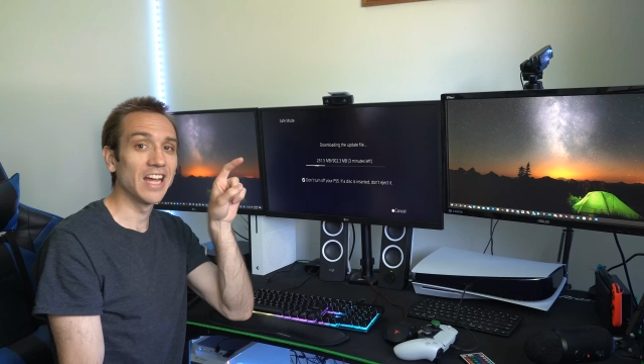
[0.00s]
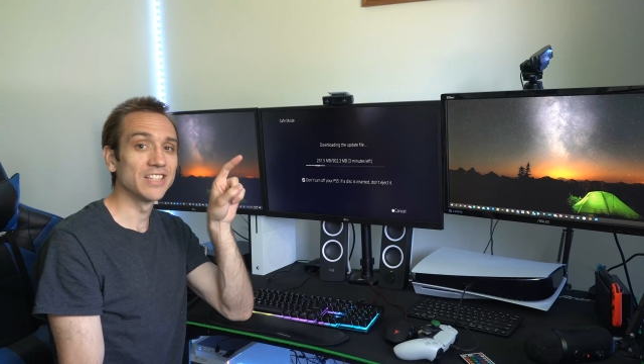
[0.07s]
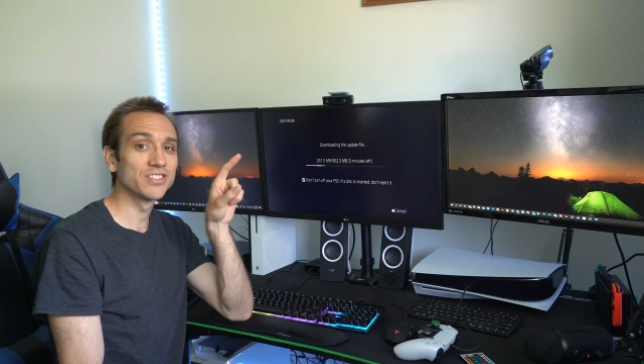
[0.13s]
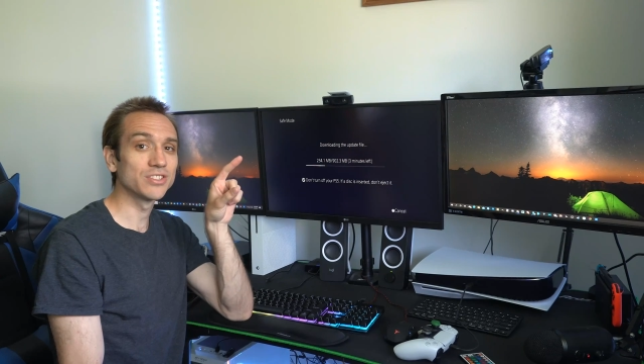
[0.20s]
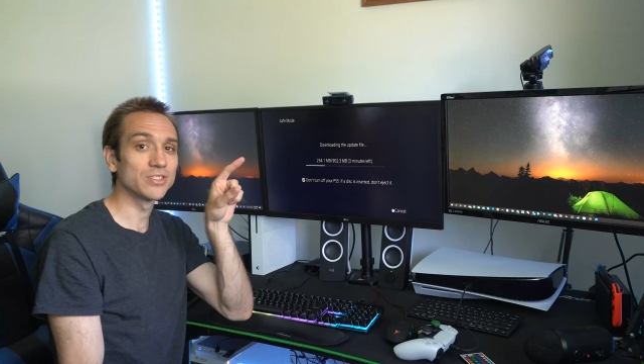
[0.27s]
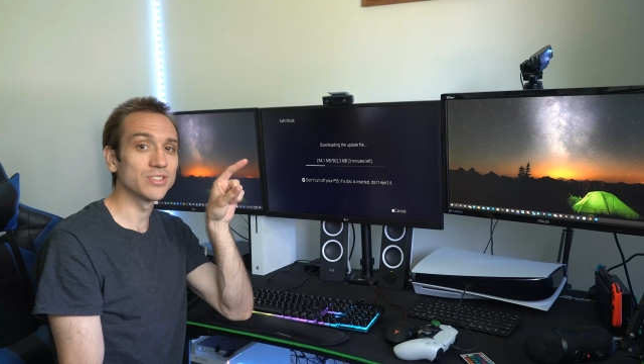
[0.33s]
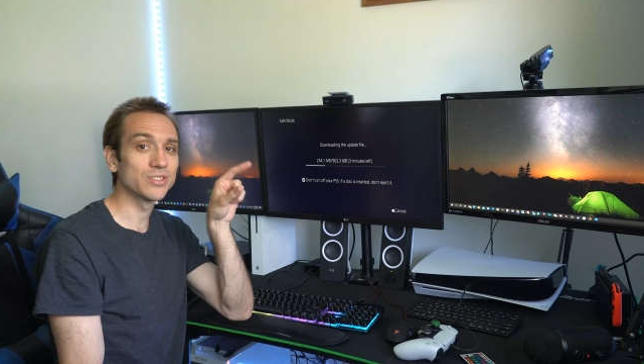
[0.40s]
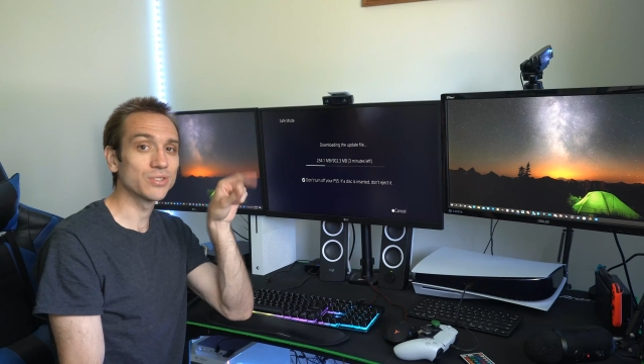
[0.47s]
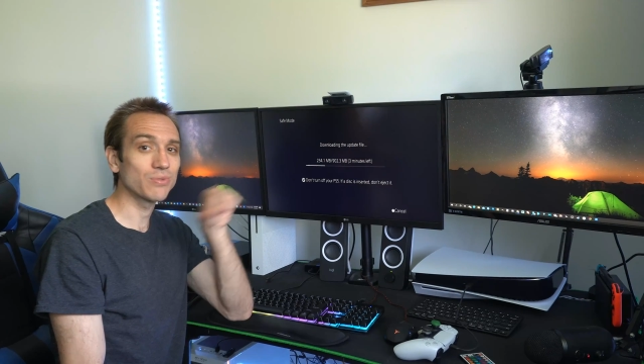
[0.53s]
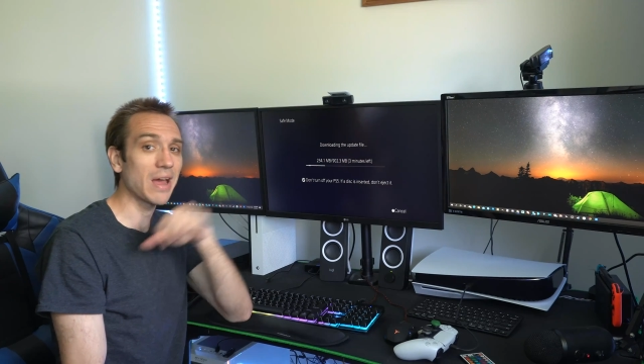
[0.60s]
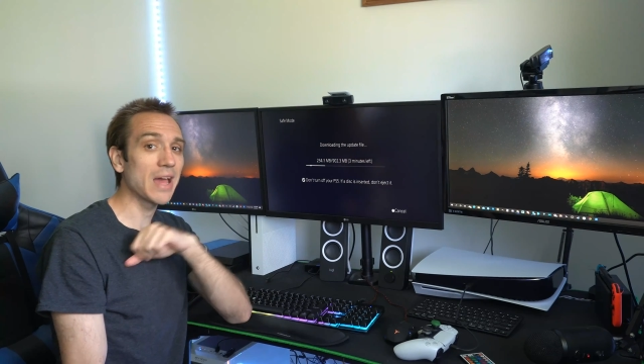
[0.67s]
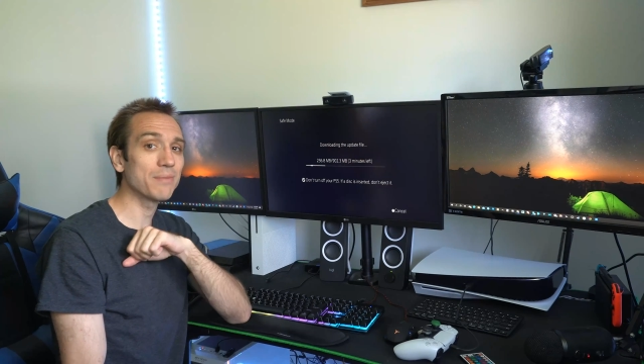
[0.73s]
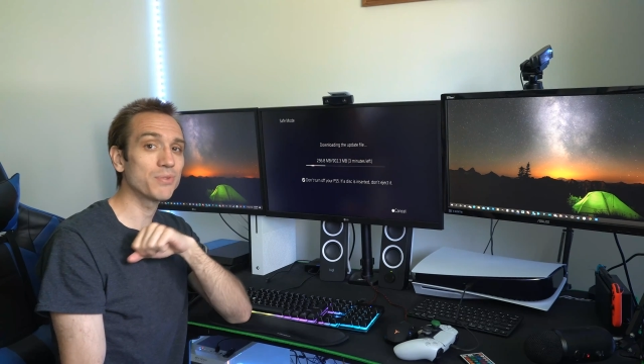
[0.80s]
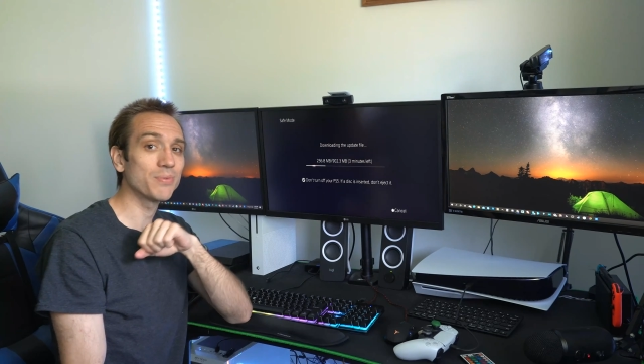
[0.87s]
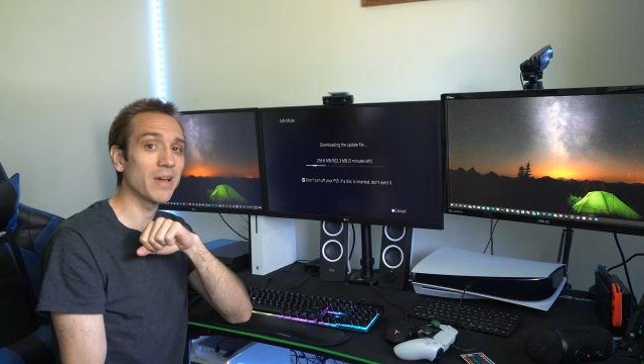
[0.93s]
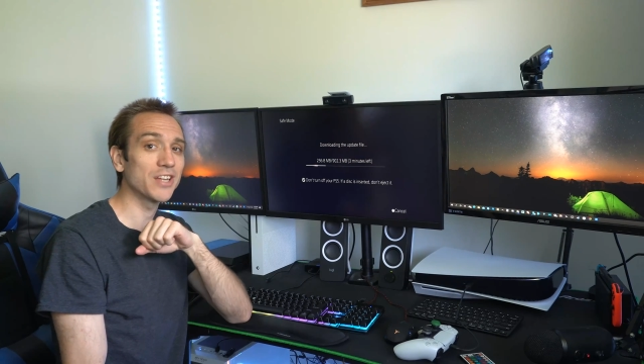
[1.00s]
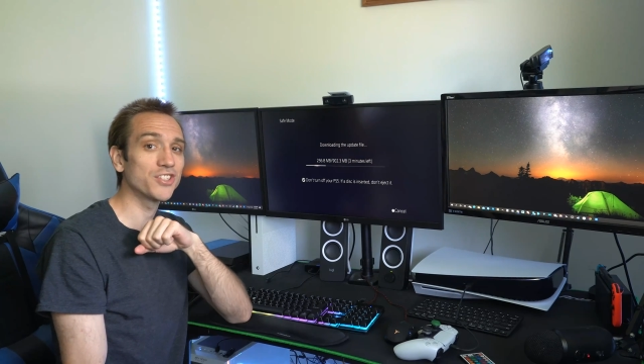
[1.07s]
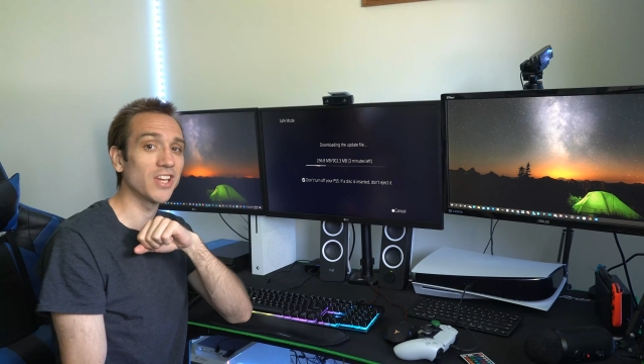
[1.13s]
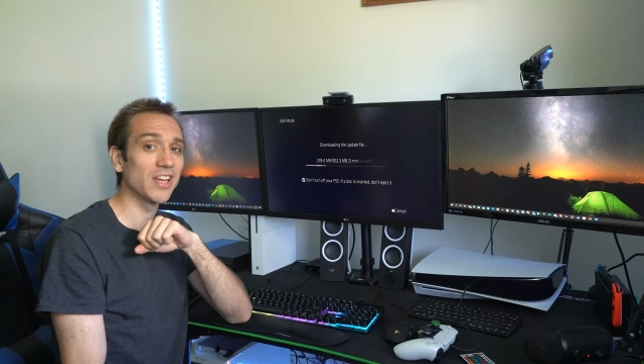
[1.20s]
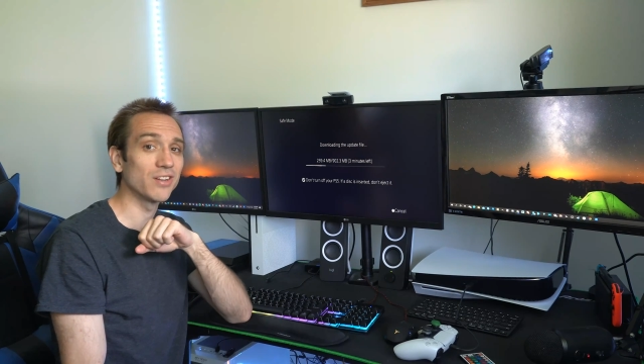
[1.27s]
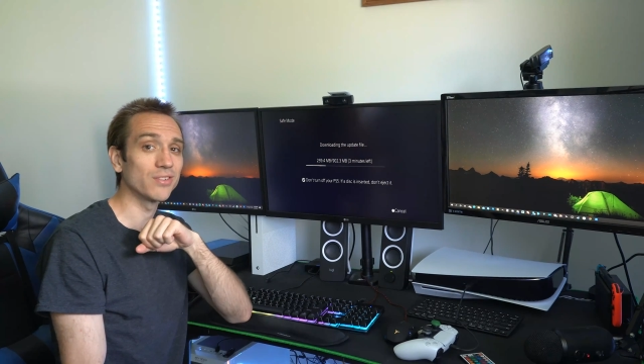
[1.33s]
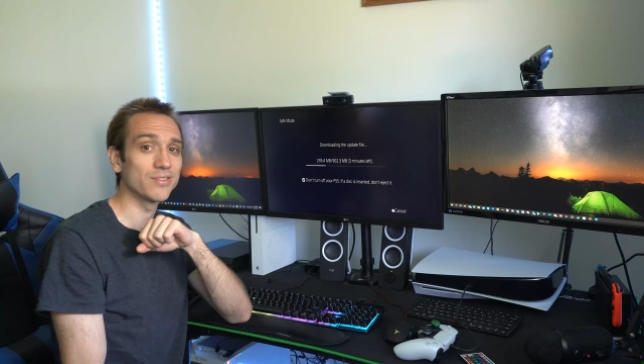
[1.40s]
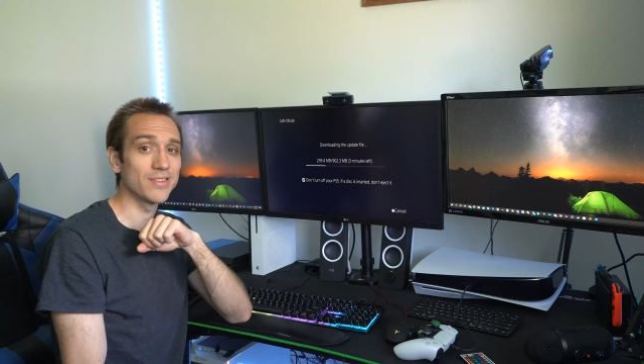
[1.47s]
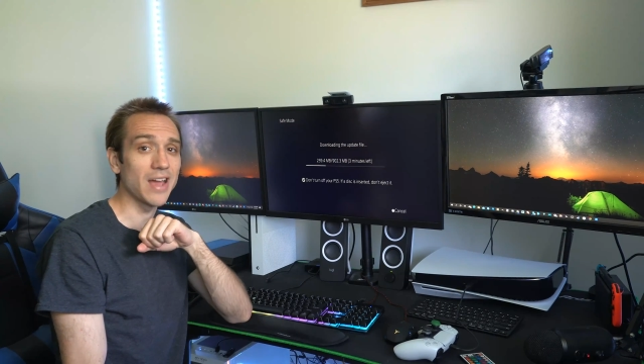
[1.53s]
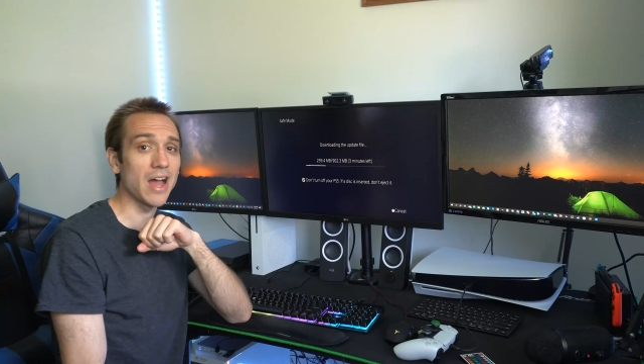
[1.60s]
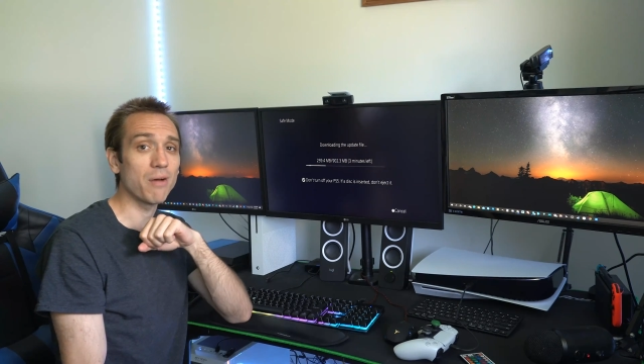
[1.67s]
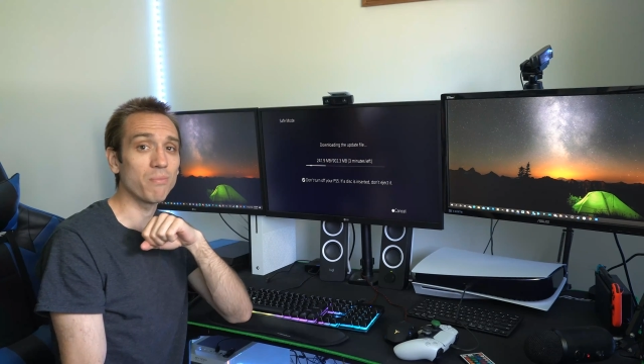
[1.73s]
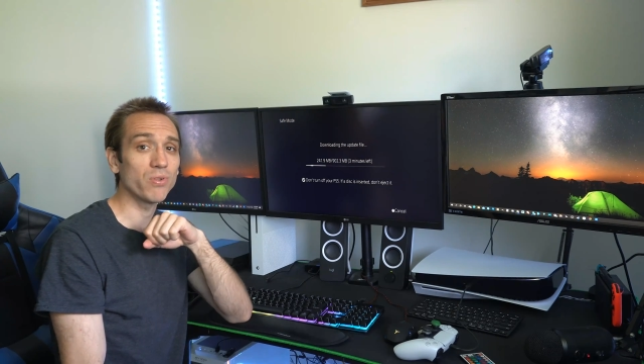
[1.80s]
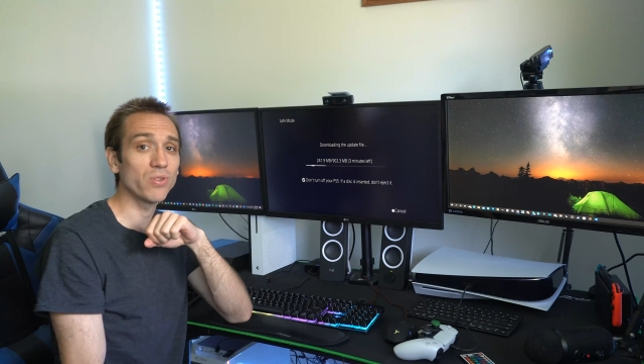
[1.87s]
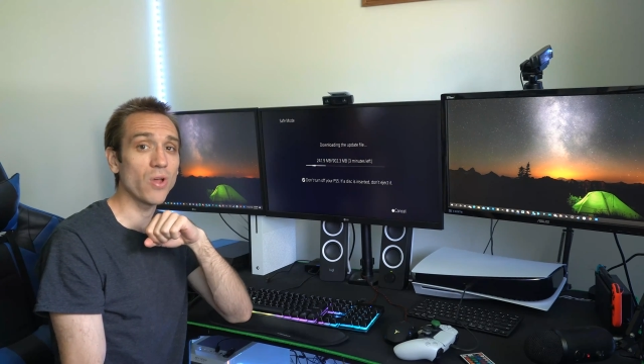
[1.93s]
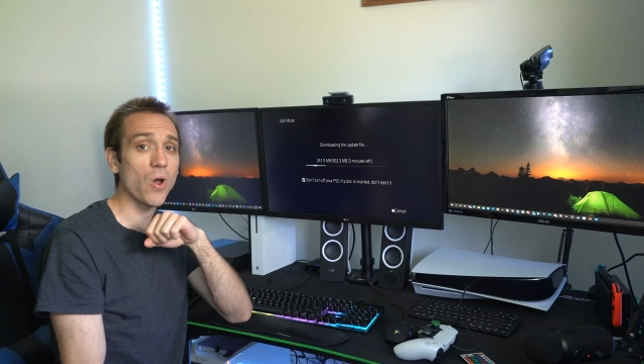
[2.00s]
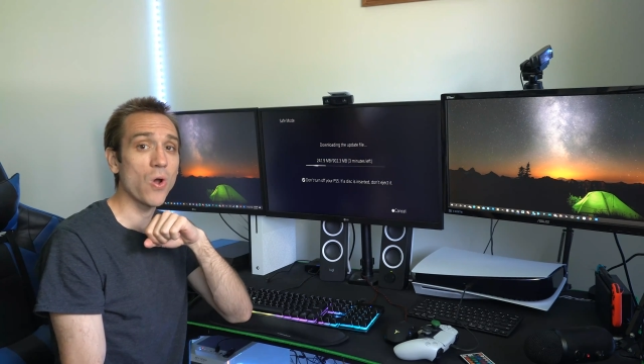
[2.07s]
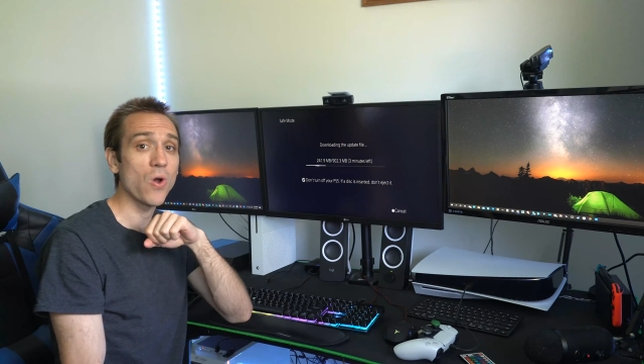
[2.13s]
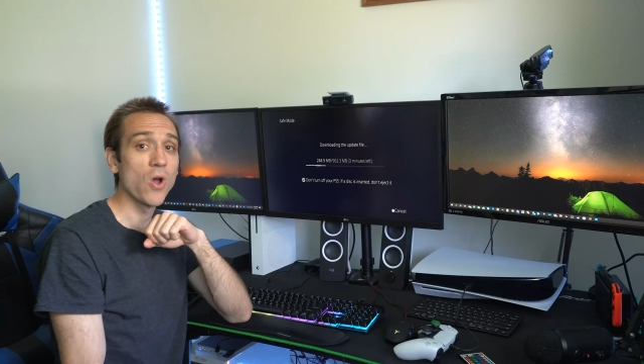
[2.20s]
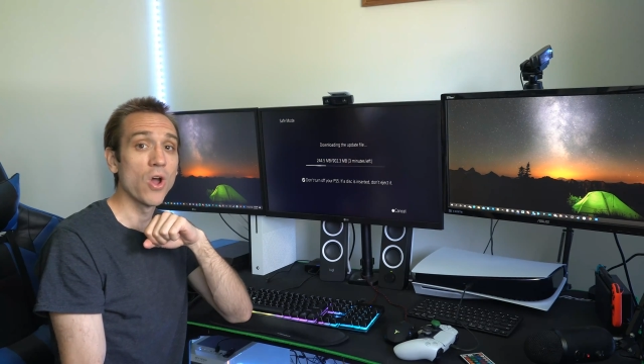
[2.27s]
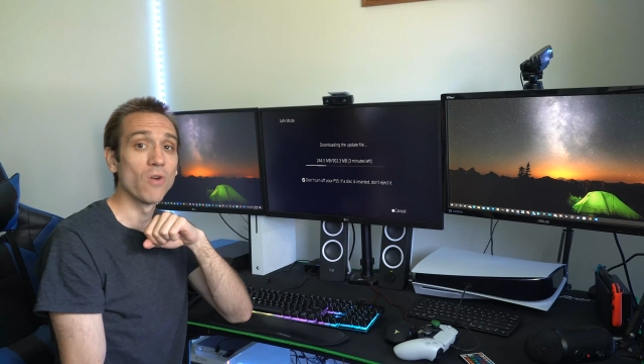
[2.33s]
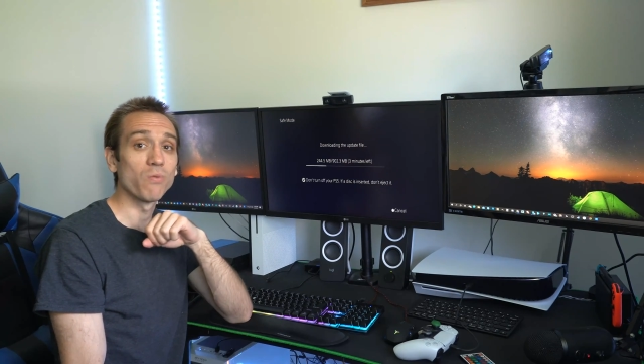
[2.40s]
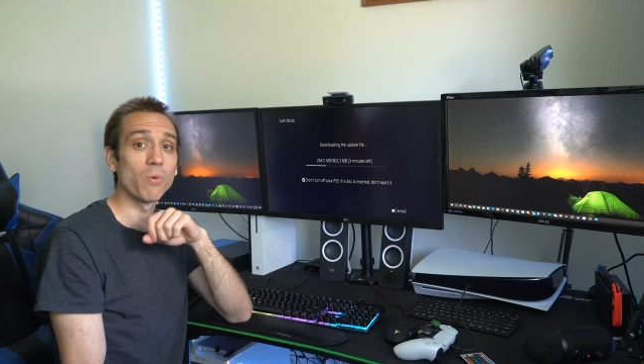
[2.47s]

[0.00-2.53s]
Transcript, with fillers: and subscribe to my channel down below